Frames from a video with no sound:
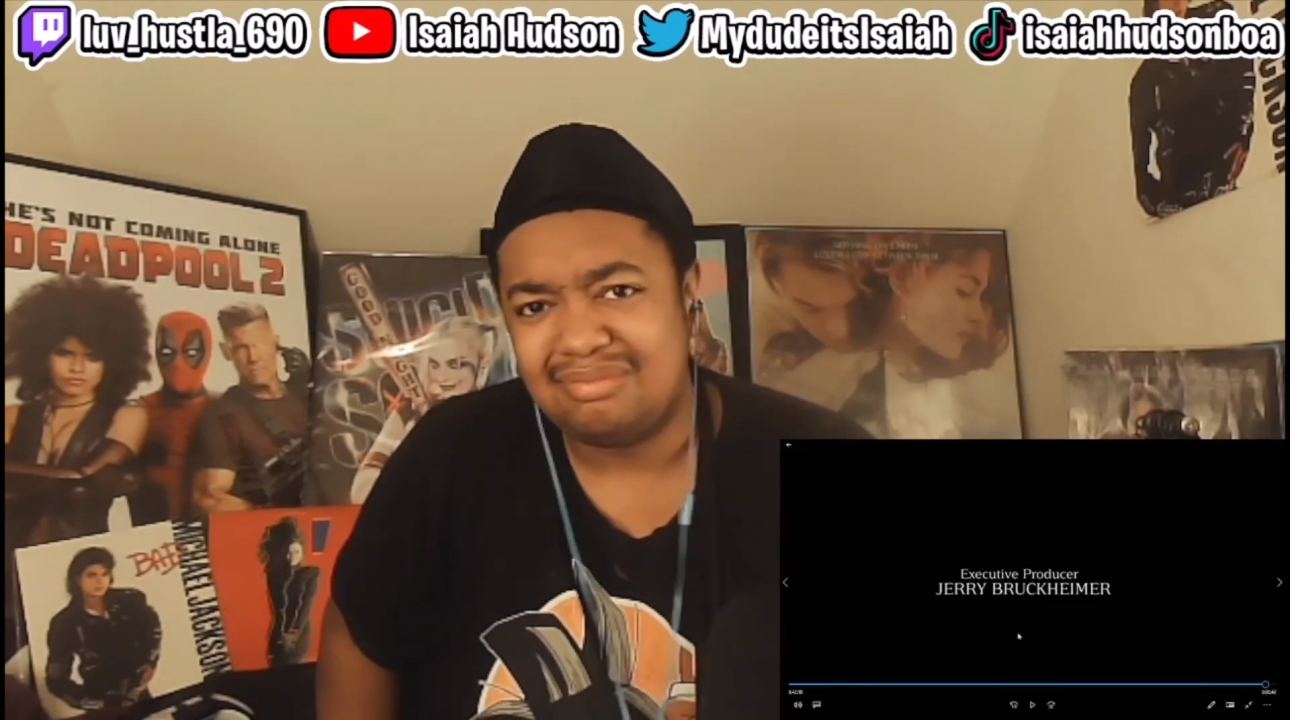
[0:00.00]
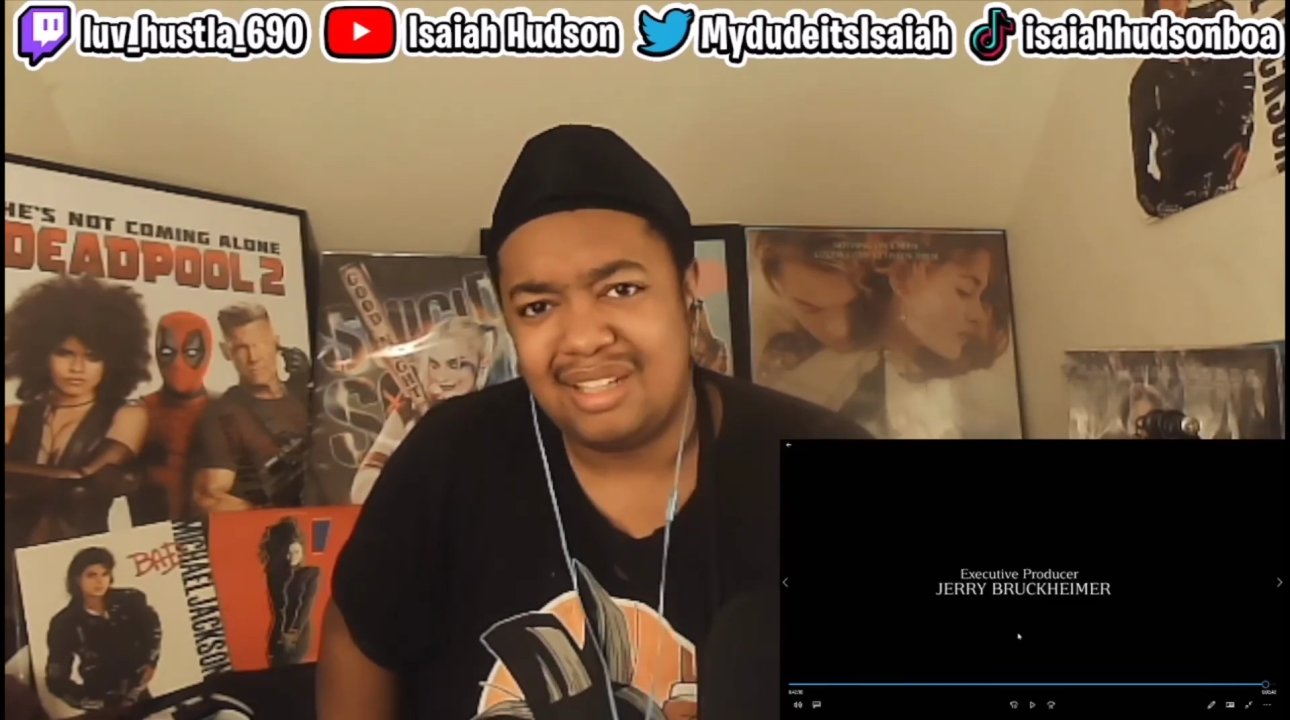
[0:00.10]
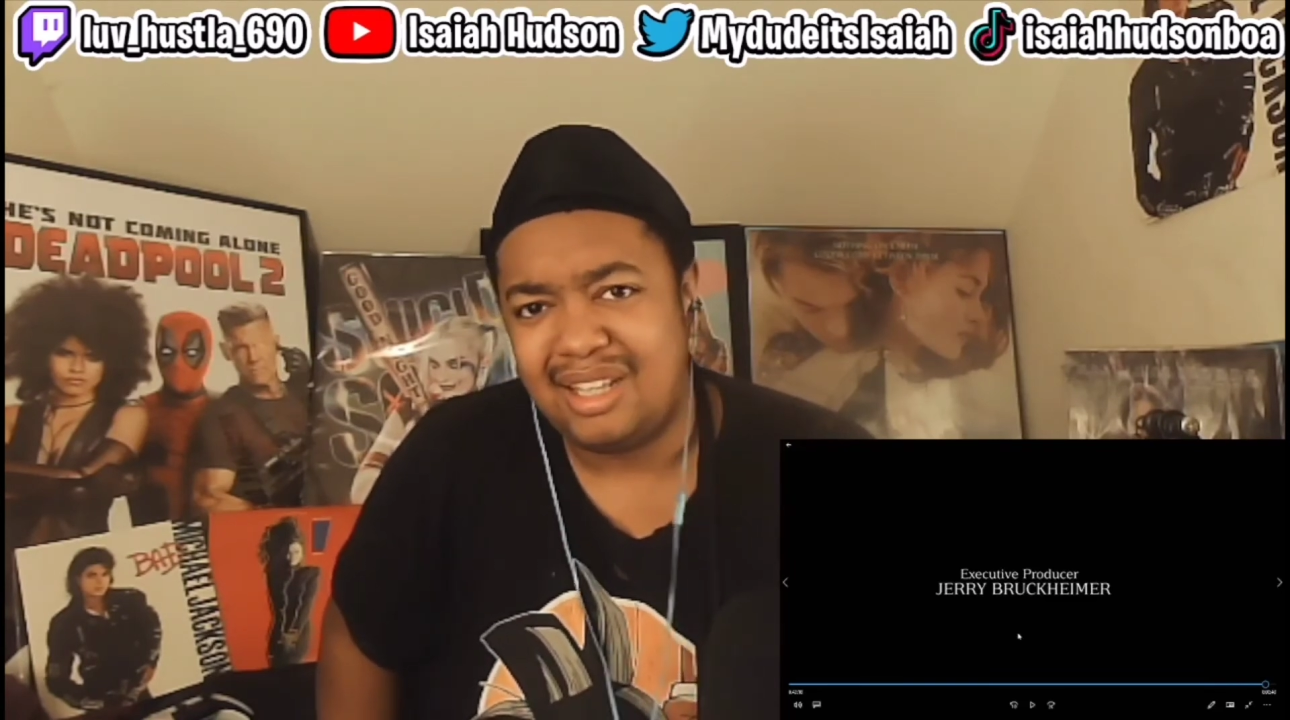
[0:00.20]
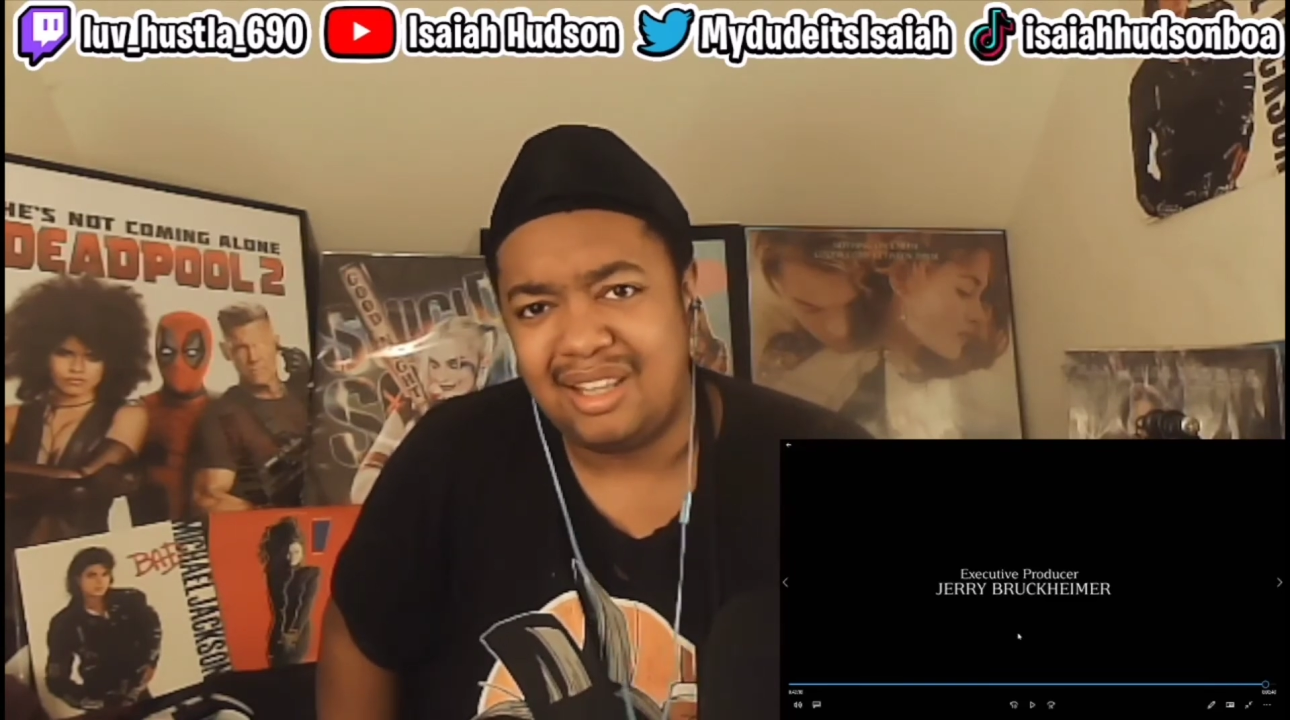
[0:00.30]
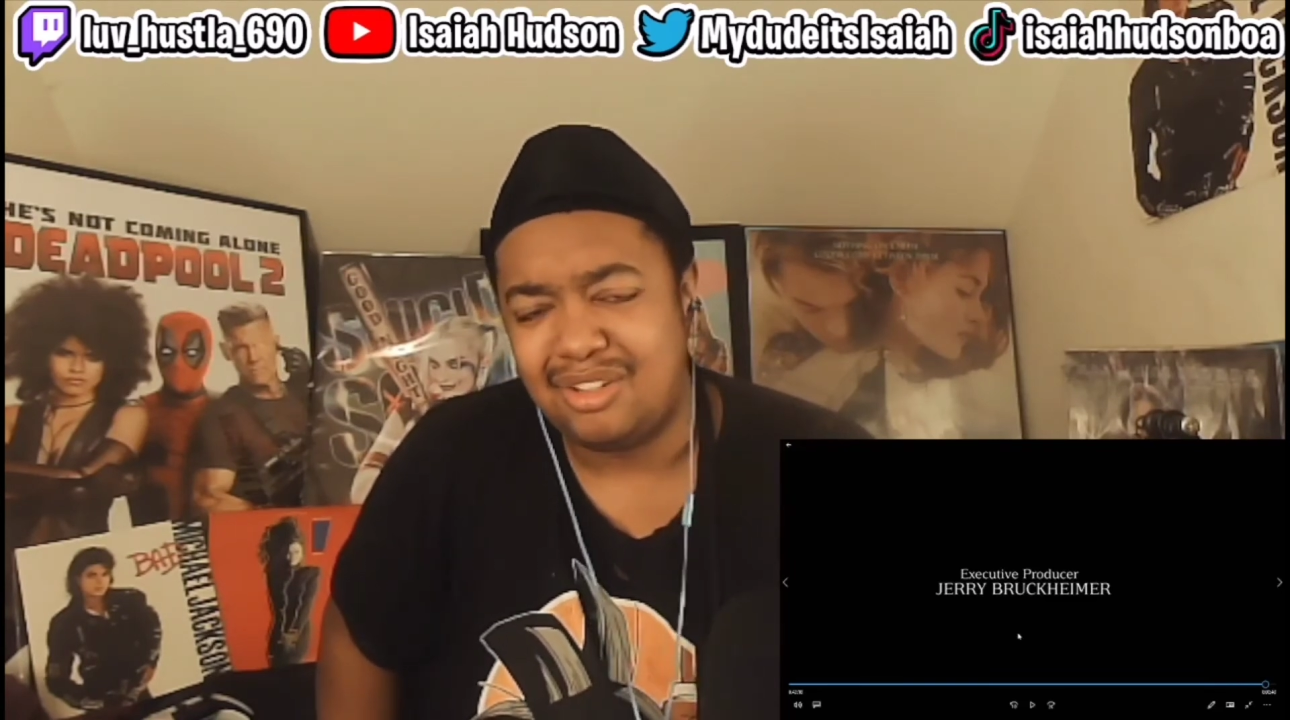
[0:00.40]

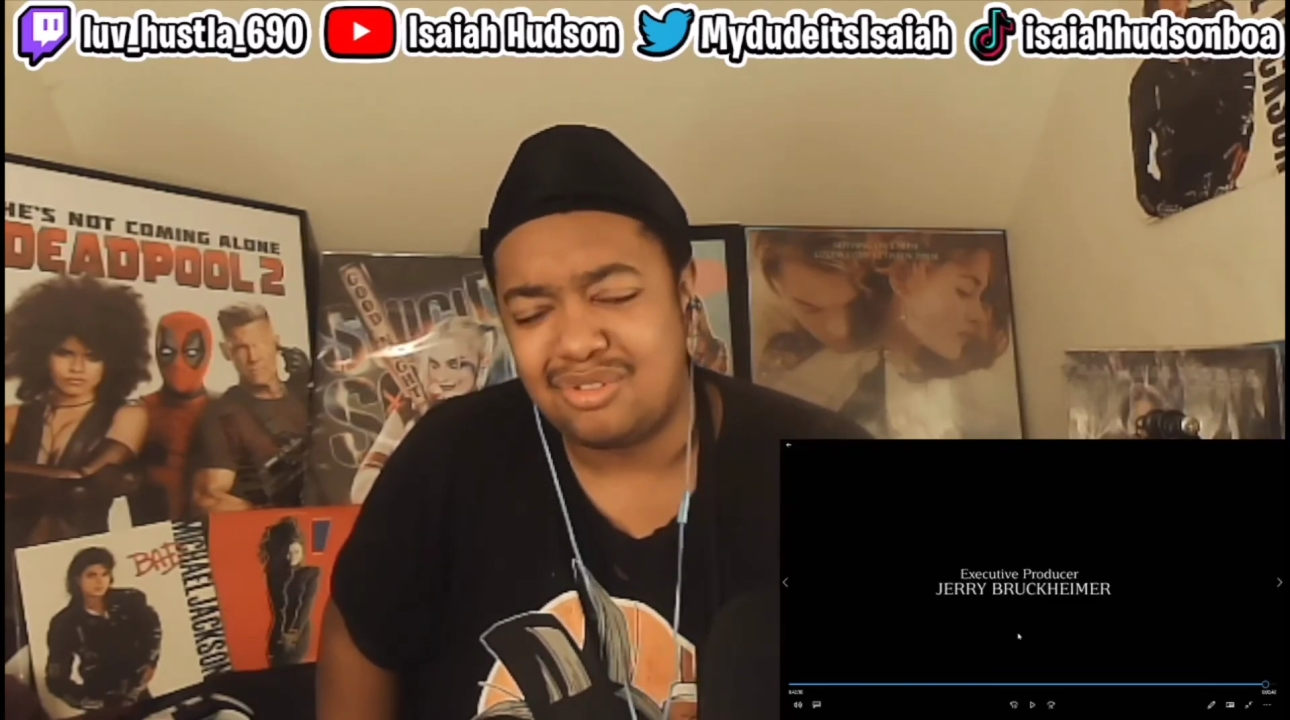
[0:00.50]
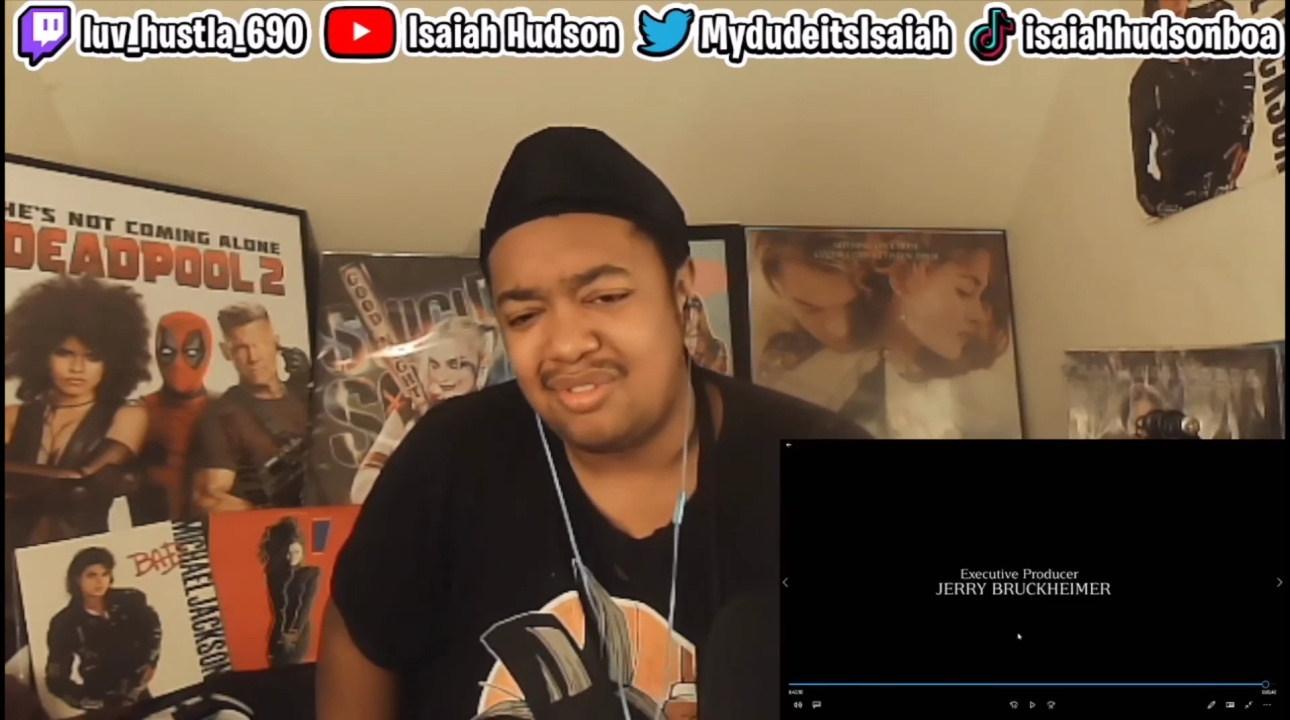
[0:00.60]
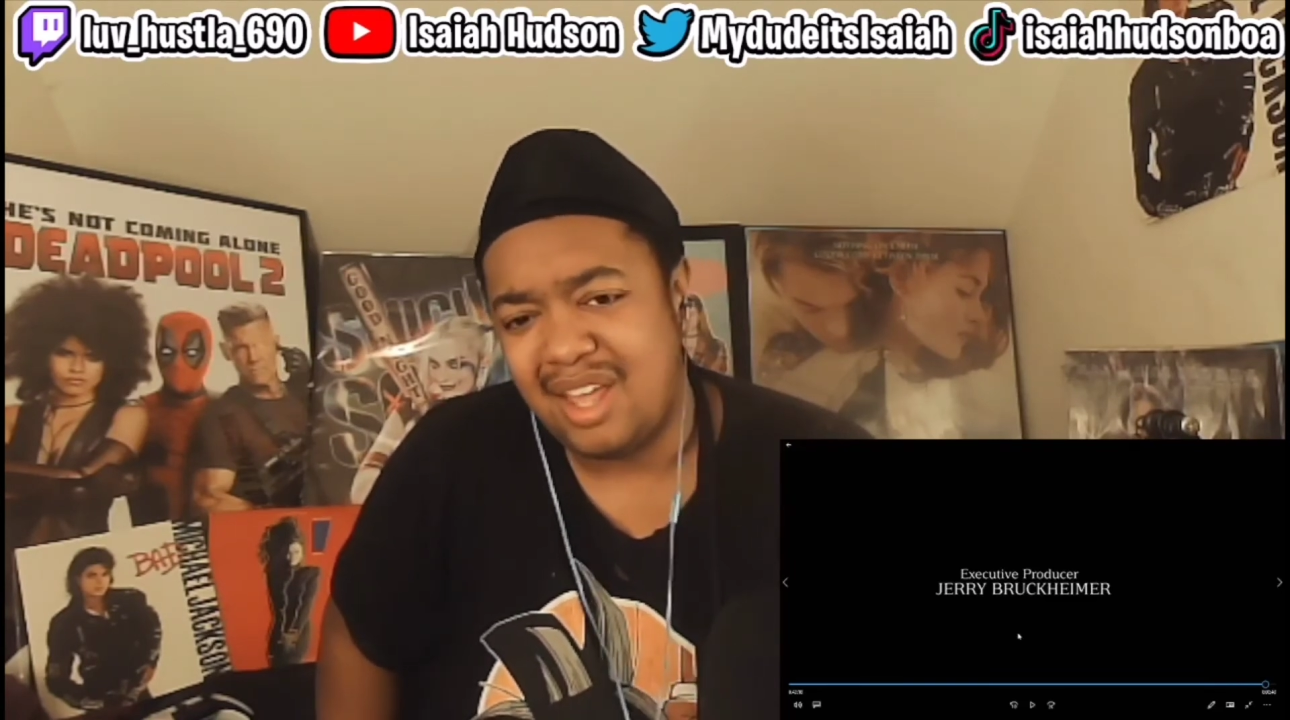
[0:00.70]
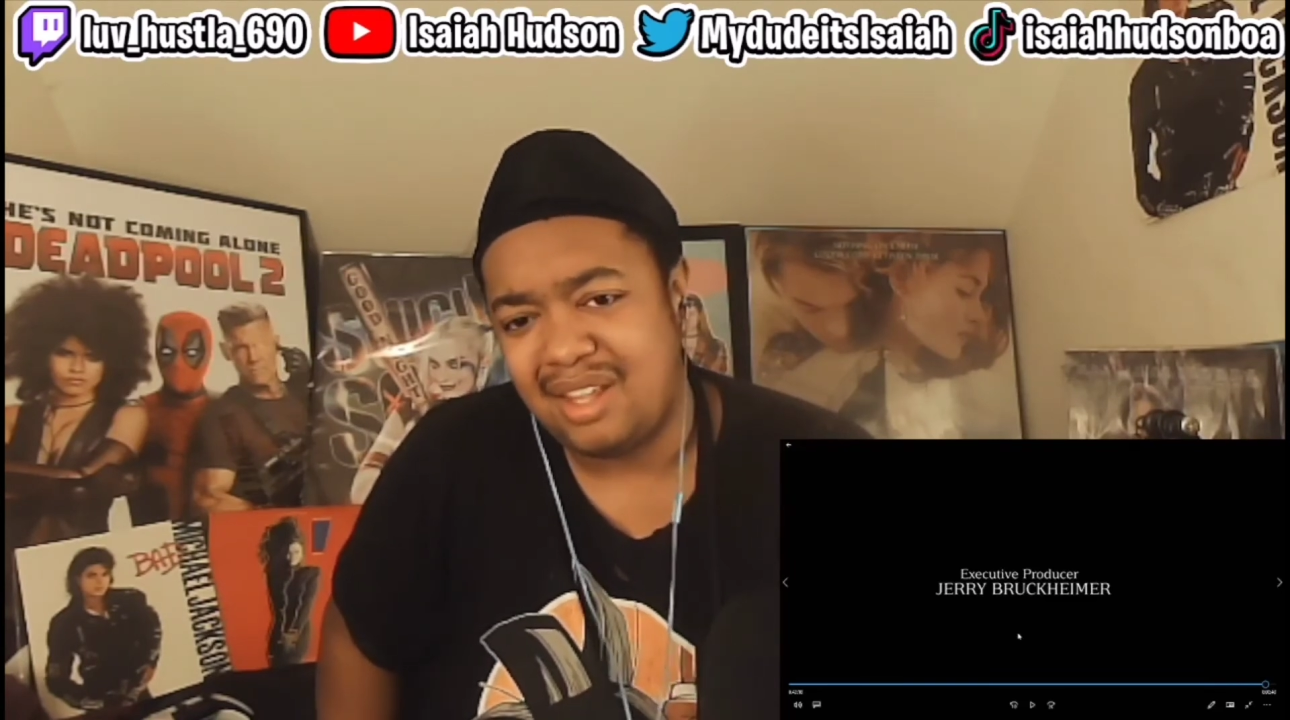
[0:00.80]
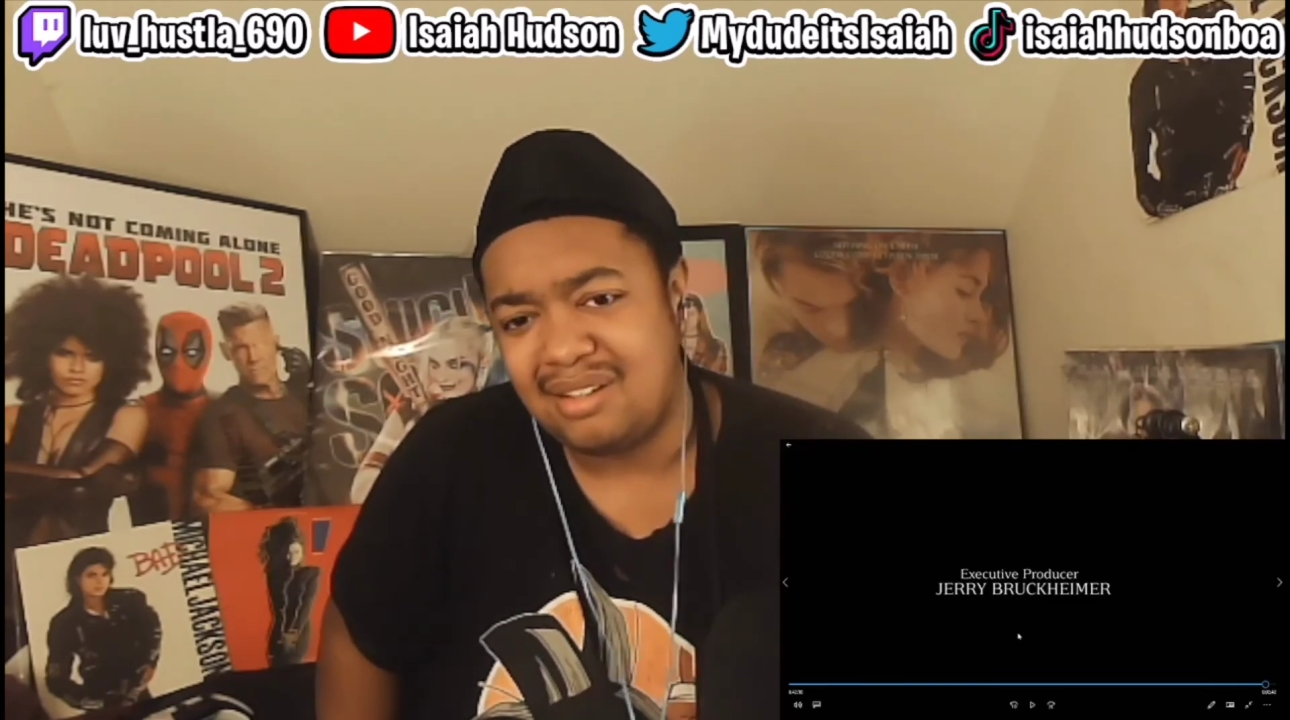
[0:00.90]
it, there's
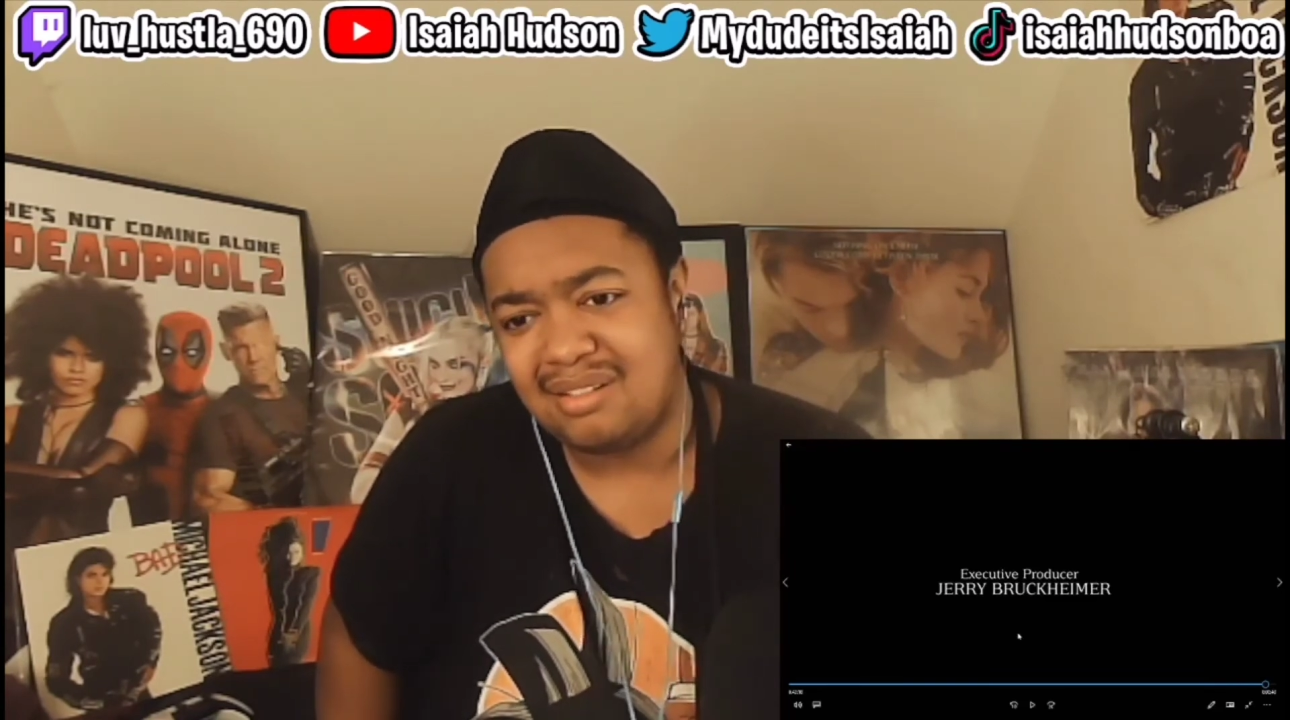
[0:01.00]
not,